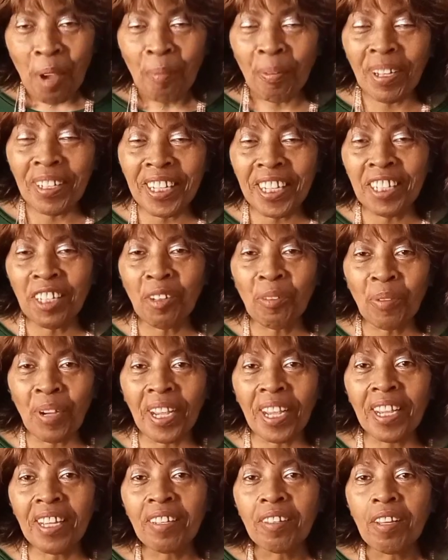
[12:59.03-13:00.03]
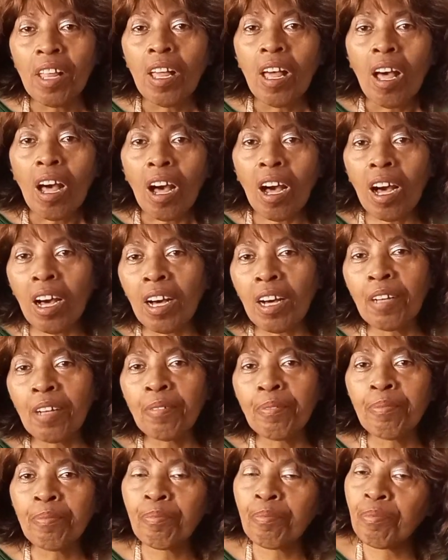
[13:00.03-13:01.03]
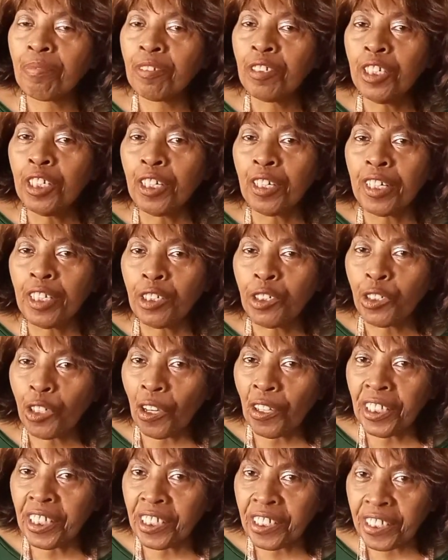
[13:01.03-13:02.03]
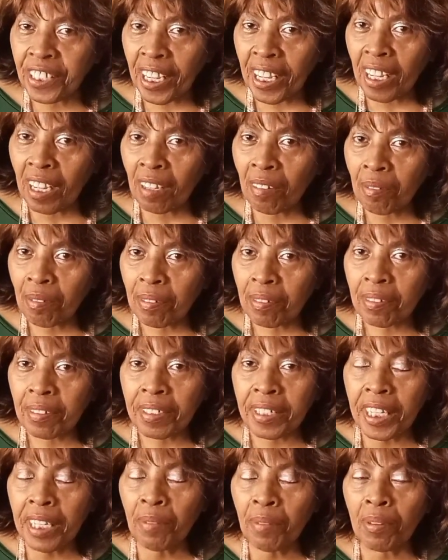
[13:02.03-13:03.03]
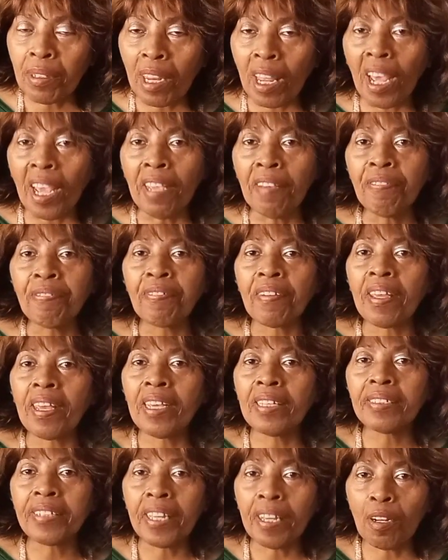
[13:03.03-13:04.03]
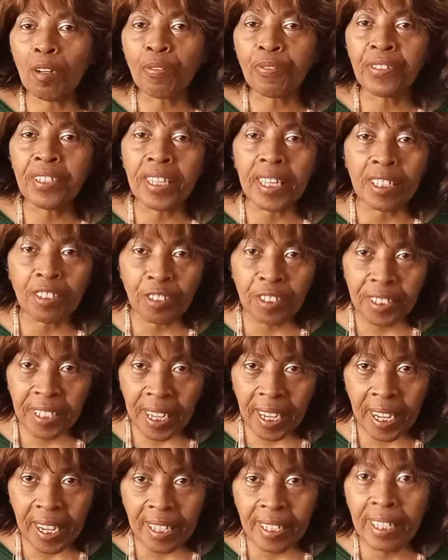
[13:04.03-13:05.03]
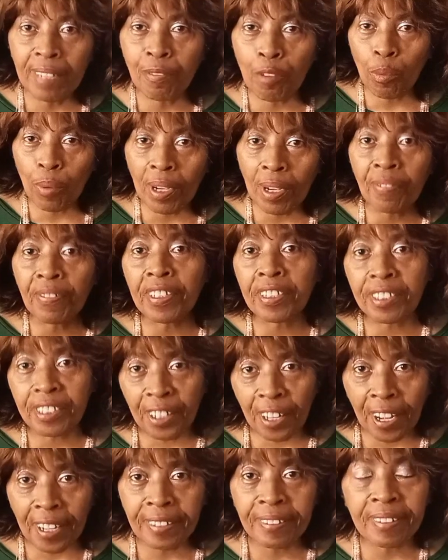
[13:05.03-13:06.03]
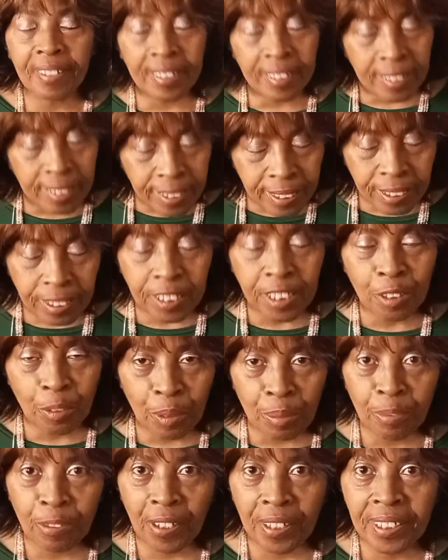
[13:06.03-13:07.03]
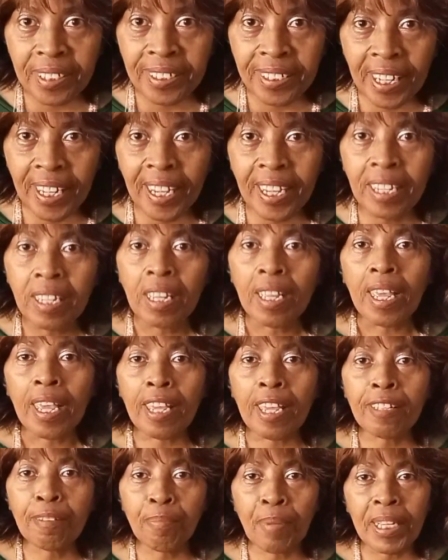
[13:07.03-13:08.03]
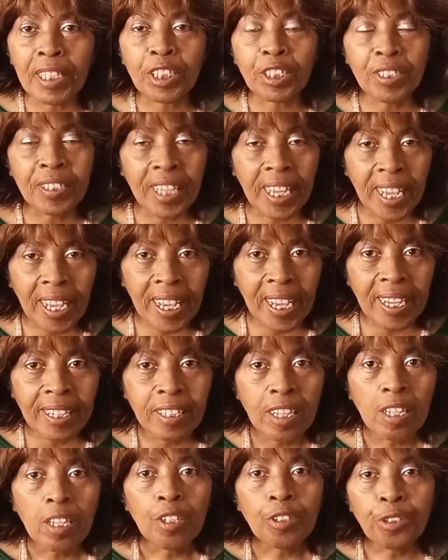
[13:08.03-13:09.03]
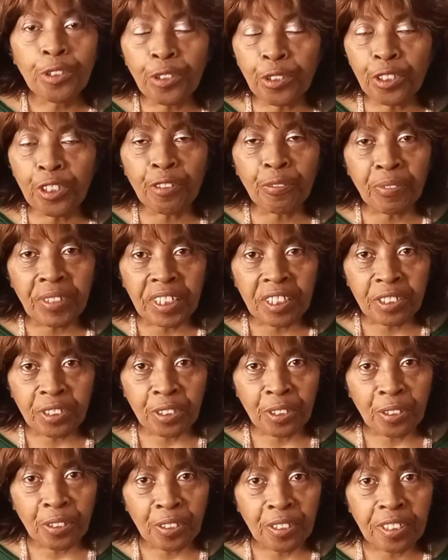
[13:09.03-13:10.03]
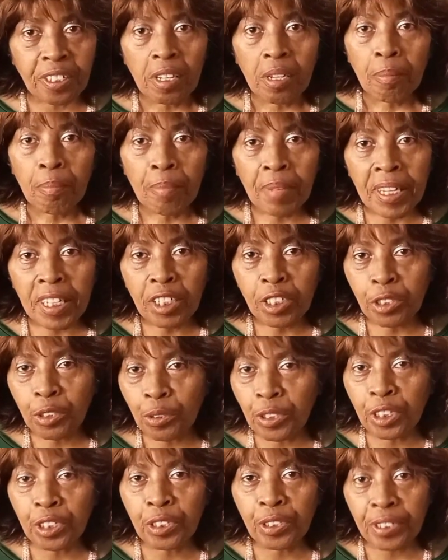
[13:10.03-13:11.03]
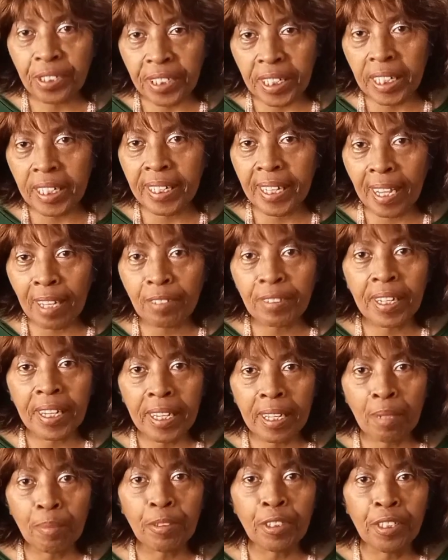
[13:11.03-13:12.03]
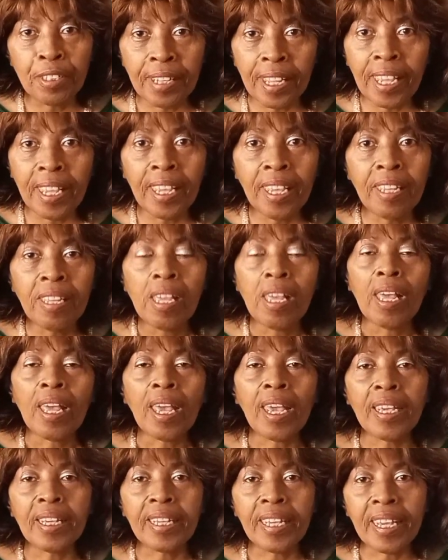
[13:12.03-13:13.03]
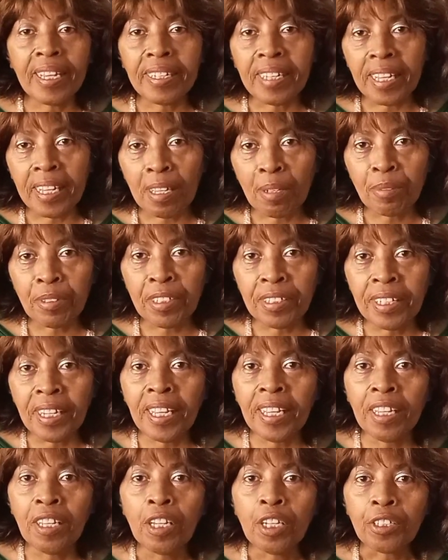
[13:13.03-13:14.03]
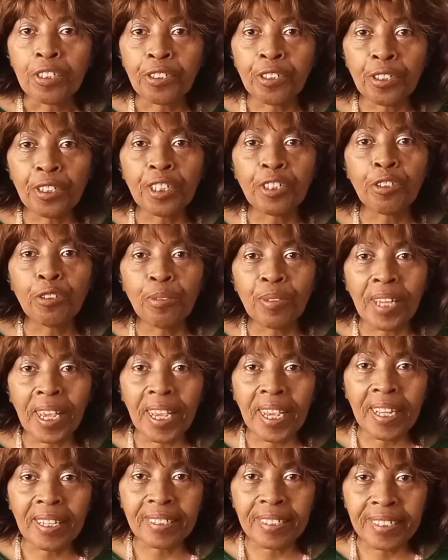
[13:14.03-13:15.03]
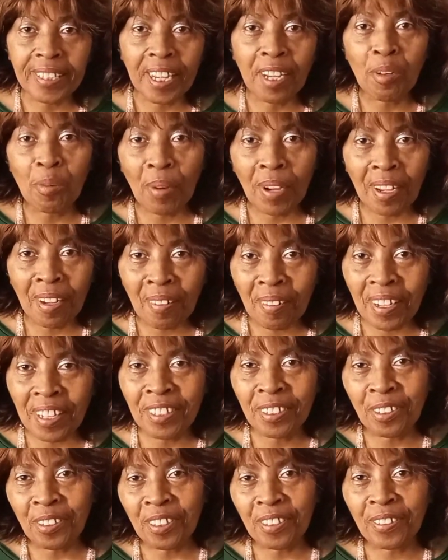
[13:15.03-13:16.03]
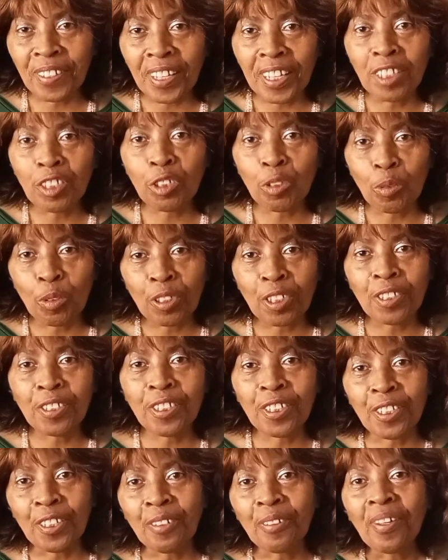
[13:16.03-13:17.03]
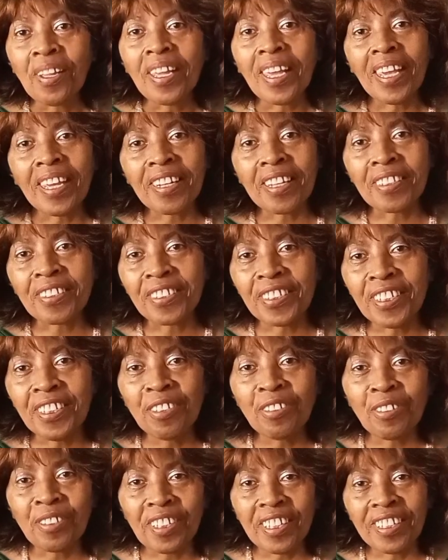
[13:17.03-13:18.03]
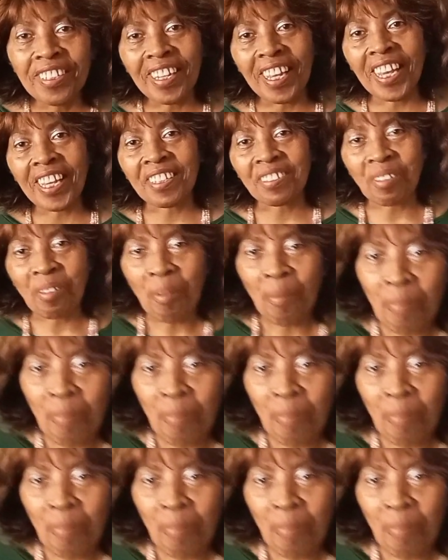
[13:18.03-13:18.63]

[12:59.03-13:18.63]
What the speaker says: But anyway, you know, enjoy yourself. Keep life as healthy as you can. wellness life, is, you know, what I'm trying to say, as best you can. Do your research. Make sure you seek out the help you need and get the help you need, so that you can stay well and do the things you want to do. And I'll see you on the next one.